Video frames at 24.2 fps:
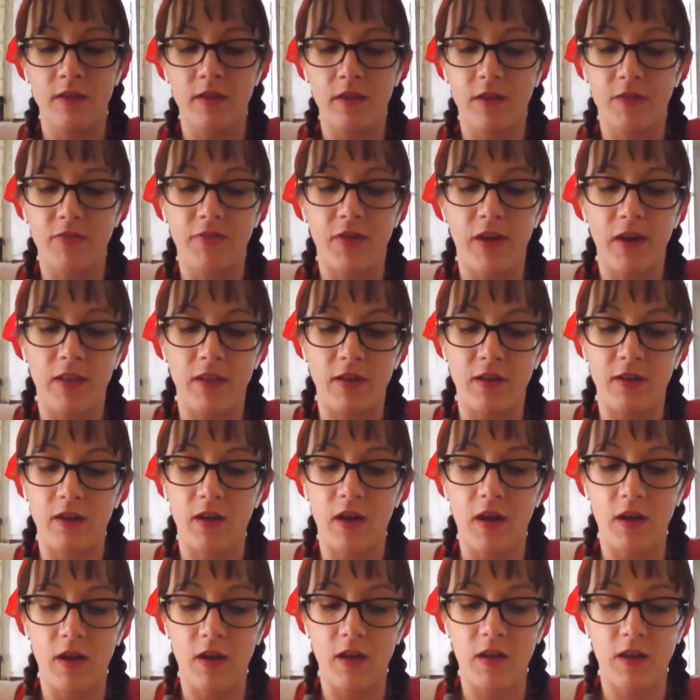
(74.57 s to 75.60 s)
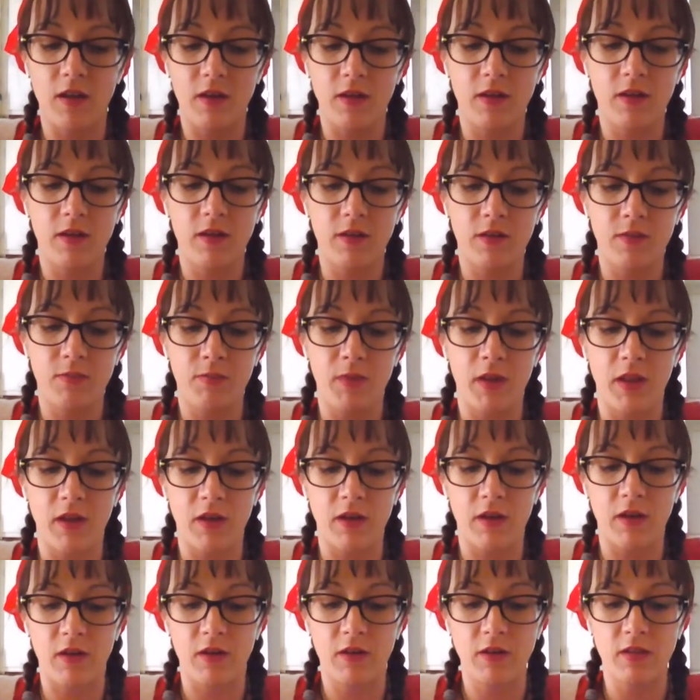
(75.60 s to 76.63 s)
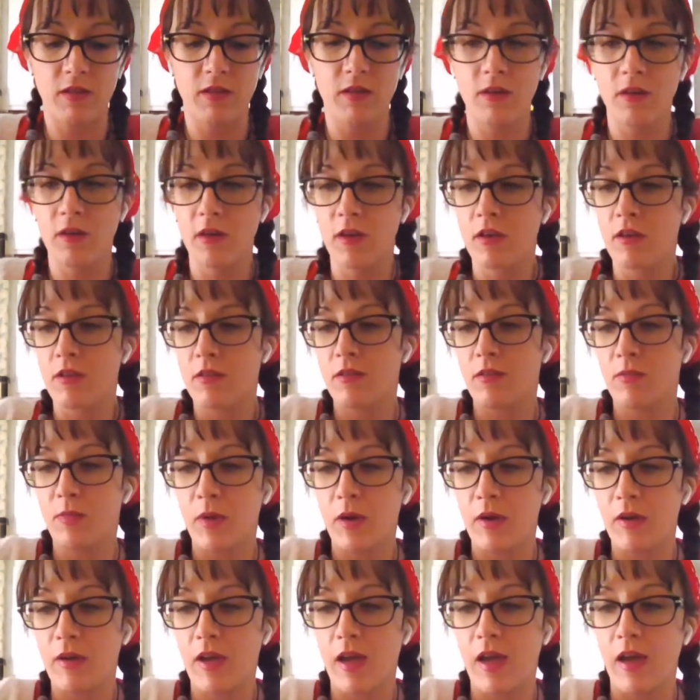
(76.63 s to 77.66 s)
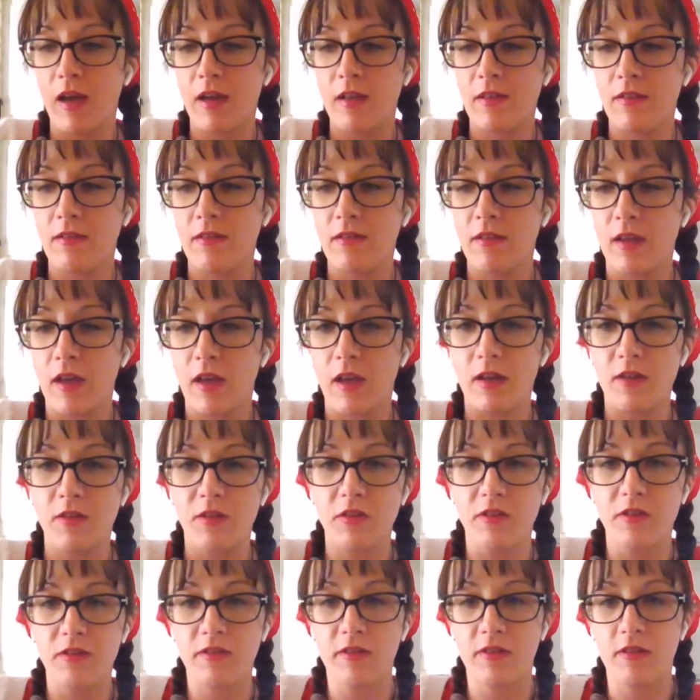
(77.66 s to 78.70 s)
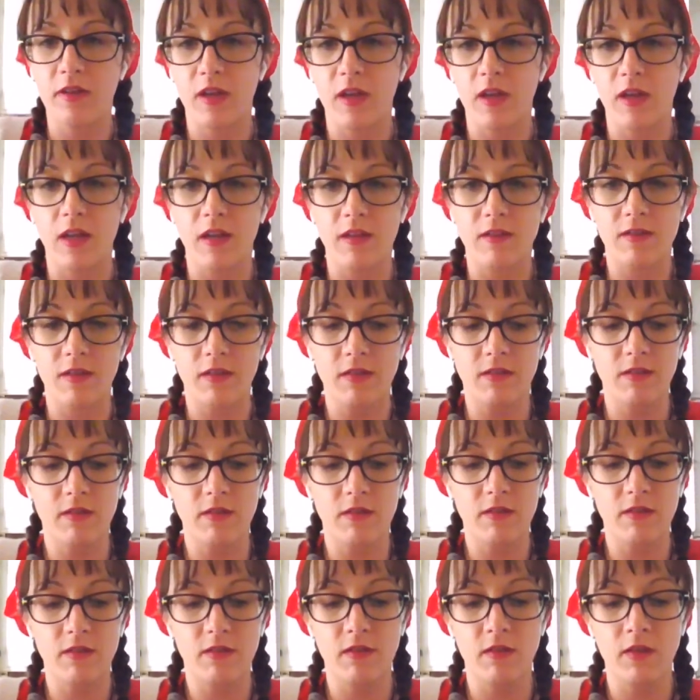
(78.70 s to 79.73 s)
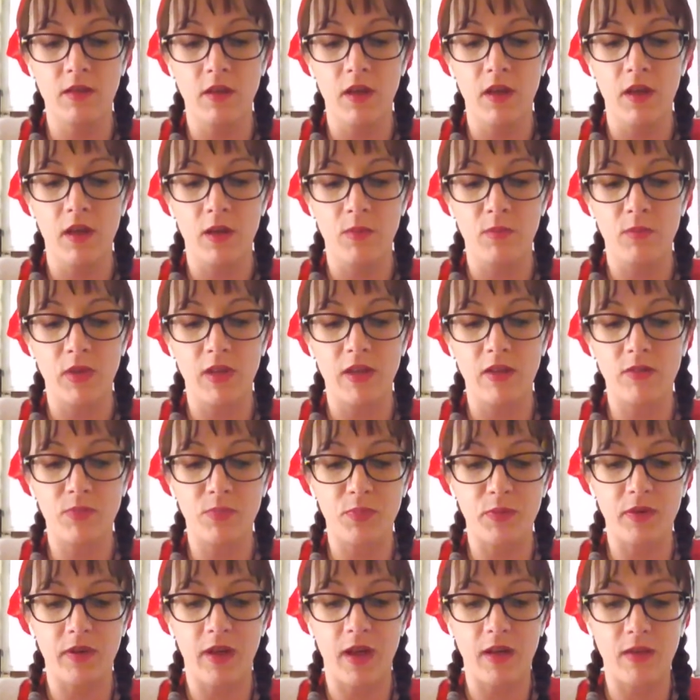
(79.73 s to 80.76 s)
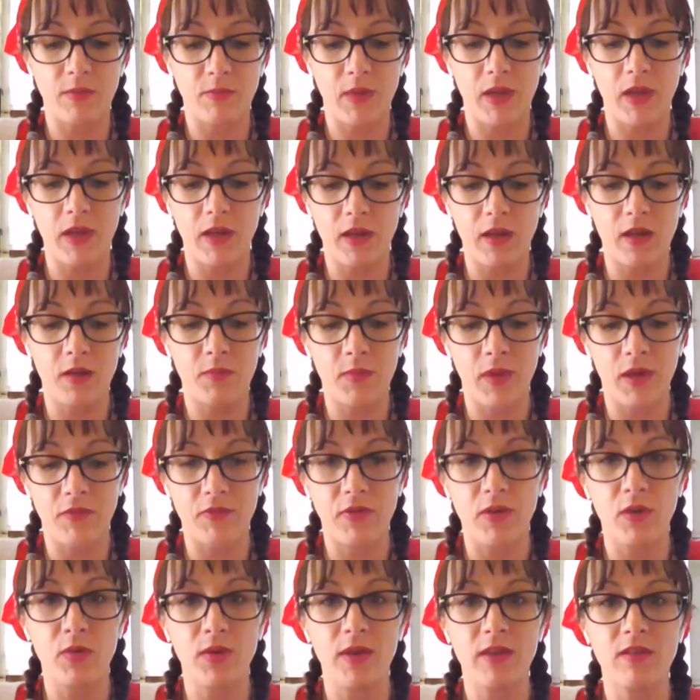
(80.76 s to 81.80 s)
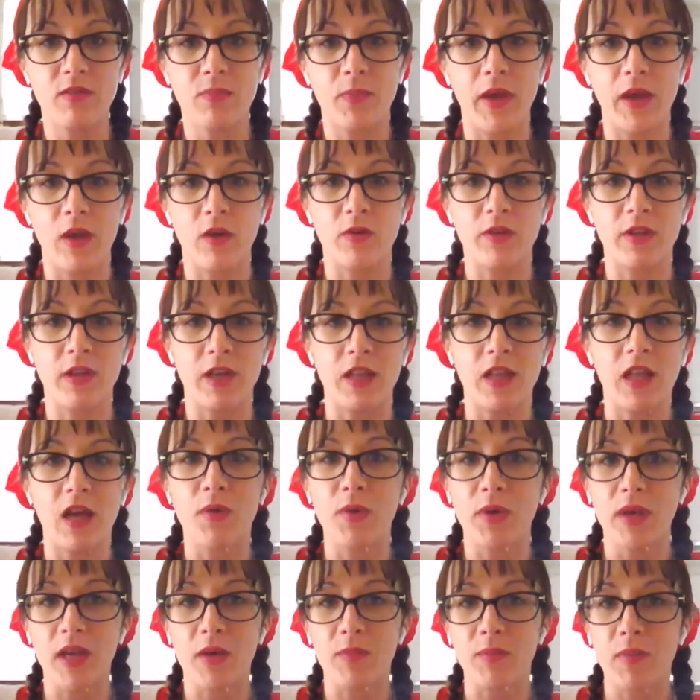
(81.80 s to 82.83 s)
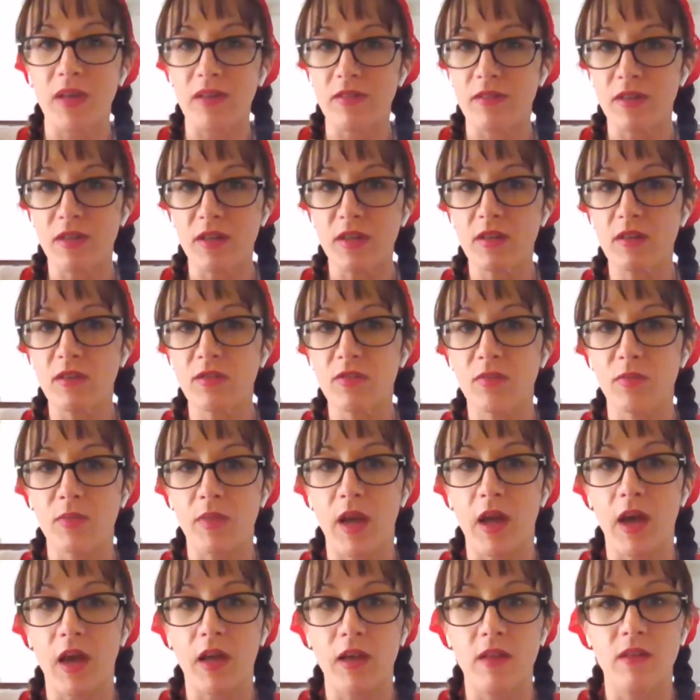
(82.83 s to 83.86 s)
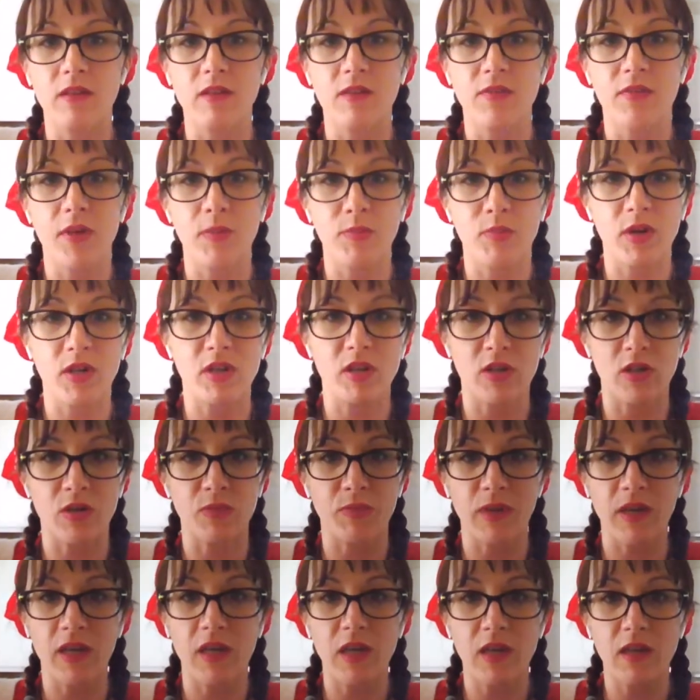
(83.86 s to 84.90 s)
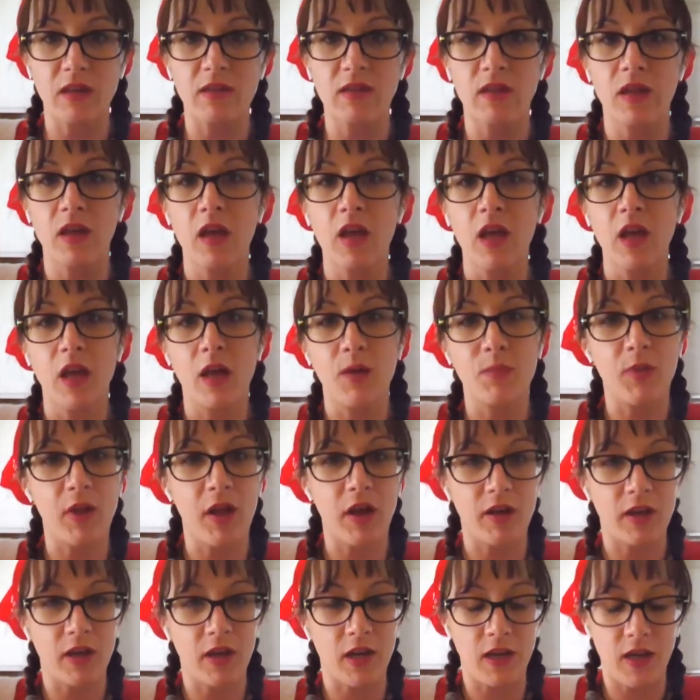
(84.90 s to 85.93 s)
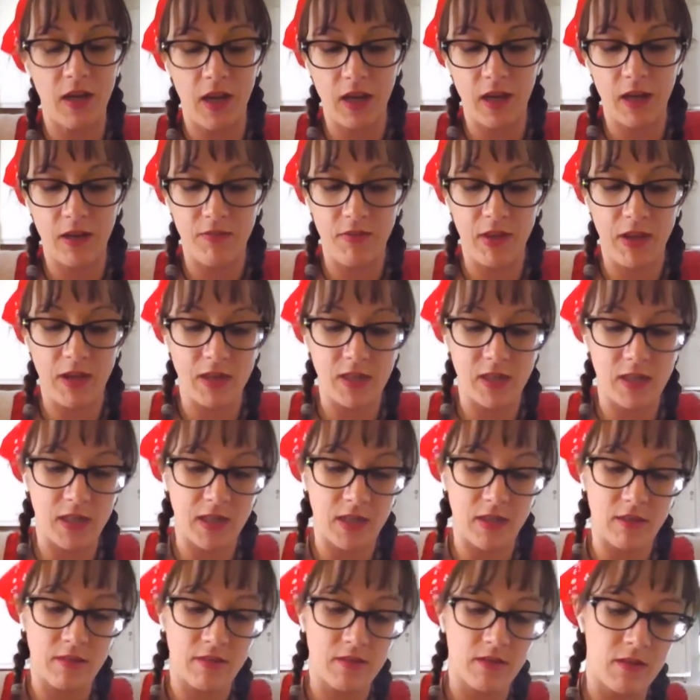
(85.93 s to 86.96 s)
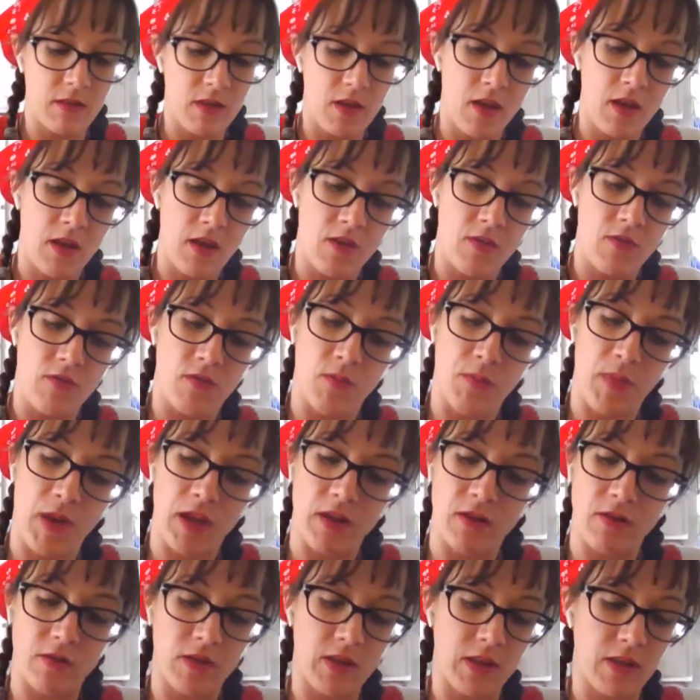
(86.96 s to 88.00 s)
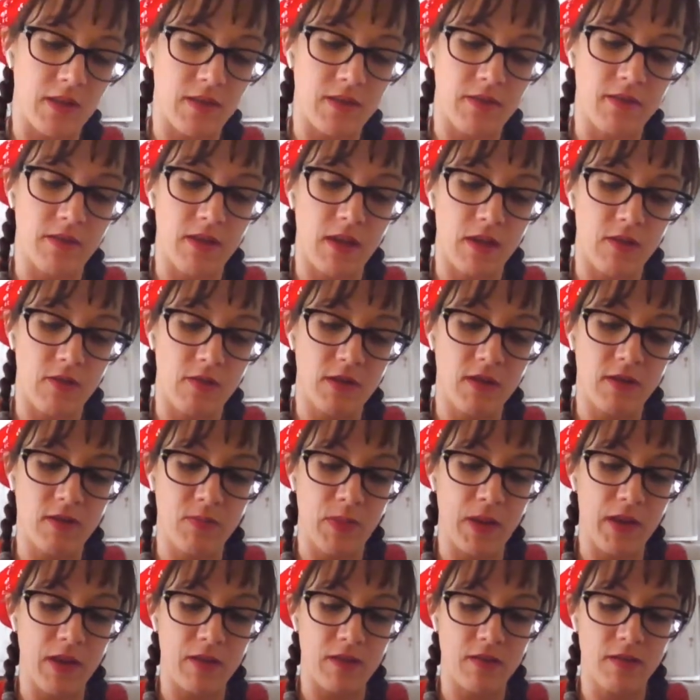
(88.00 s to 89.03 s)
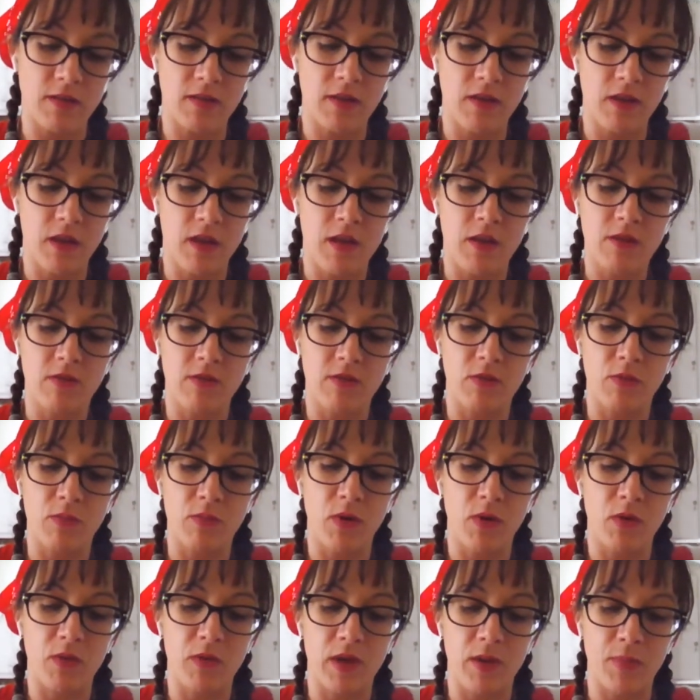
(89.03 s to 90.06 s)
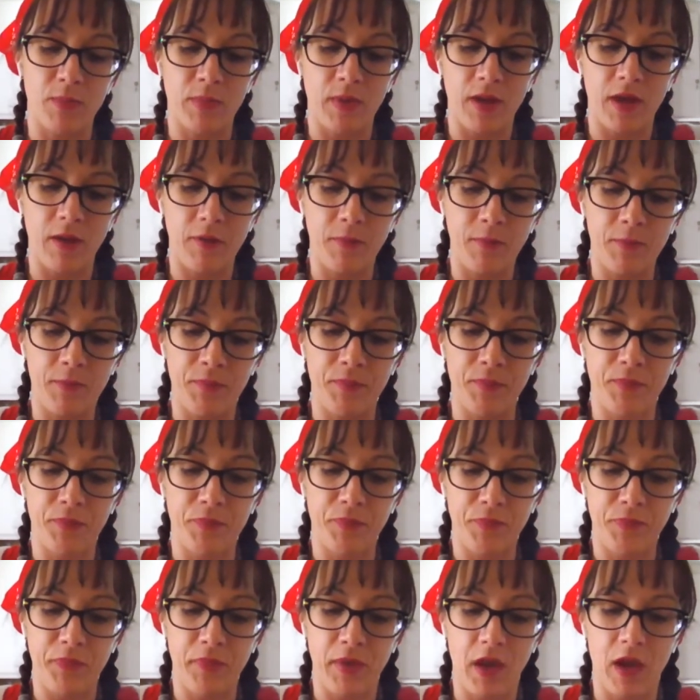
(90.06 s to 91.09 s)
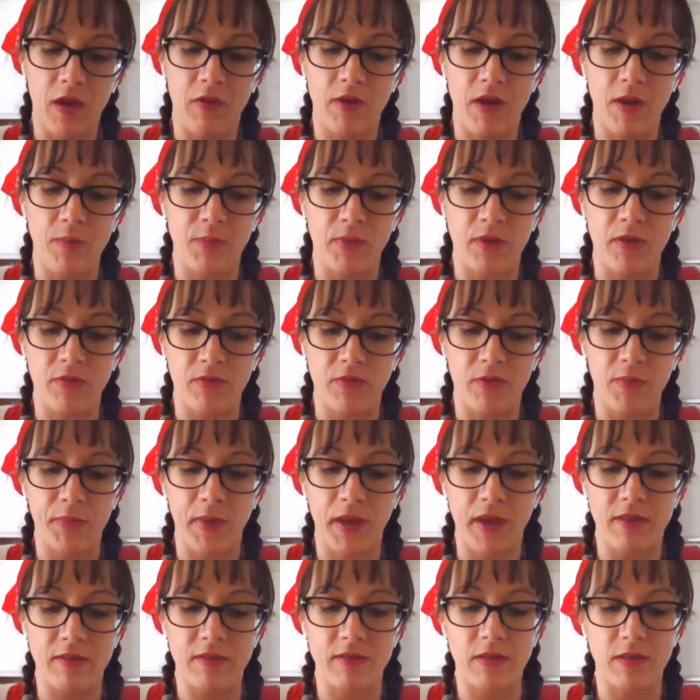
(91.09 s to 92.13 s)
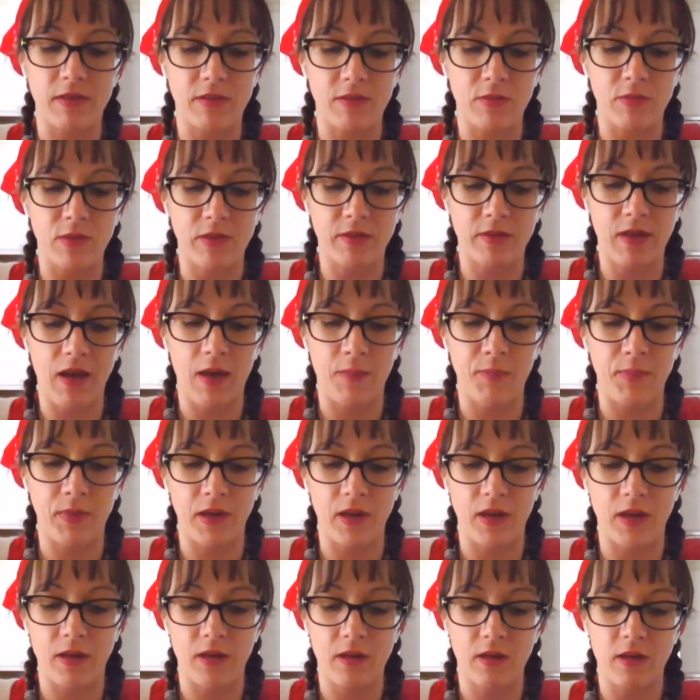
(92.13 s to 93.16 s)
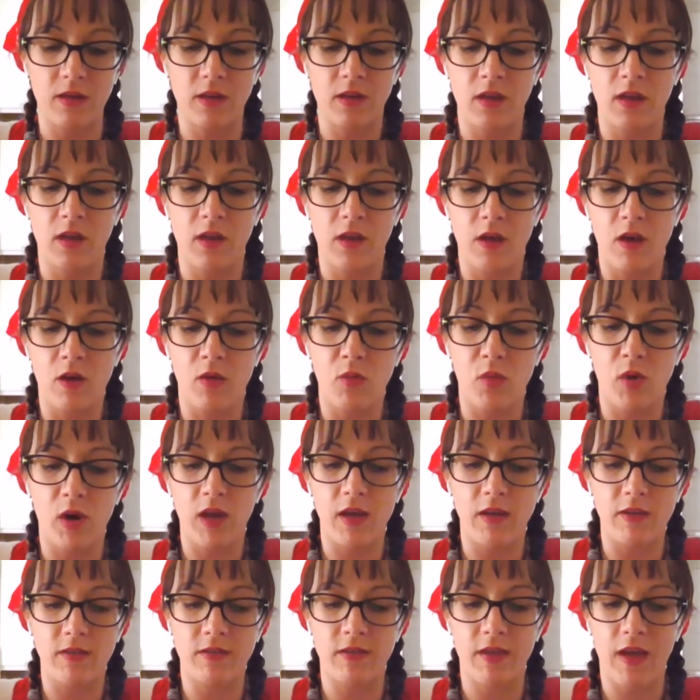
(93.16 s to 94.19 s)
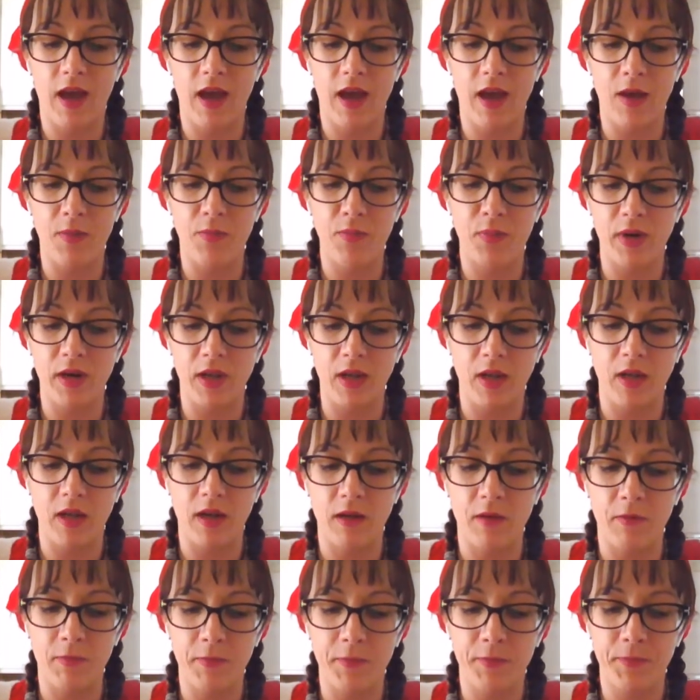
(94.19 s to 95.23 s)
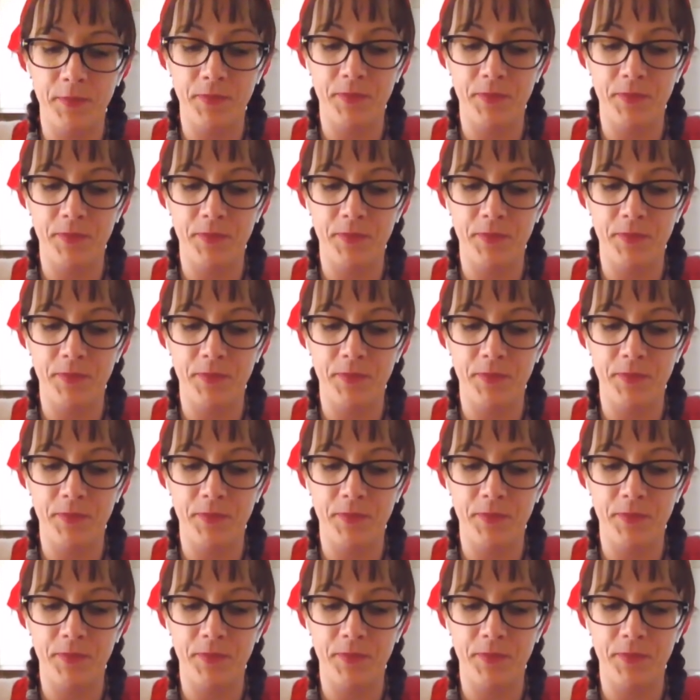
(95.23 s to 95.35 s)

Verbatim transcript: Dear Father God, Mother Earth, Spirit Guides, Angels, and Ancestors, please protect me and my viewers by only allowing in messages from the highest of vibrational beings and block any negative energies from entering this sacred space, so mote it be. All right, beautiful Pisces, what's happening? What is happening?